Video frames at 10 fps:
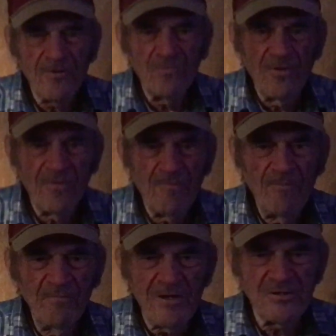one of the
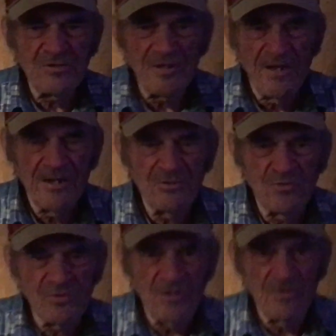biggest things
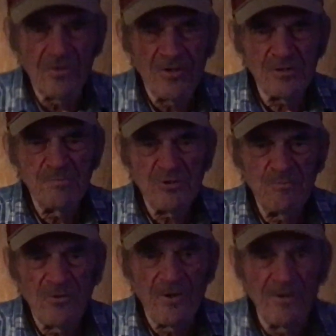was on Christmas
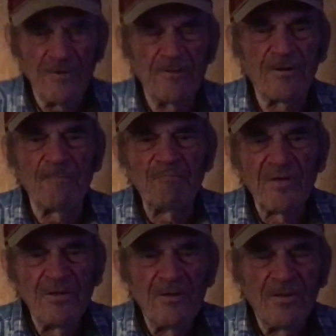morning to
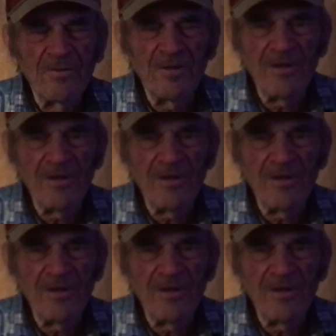get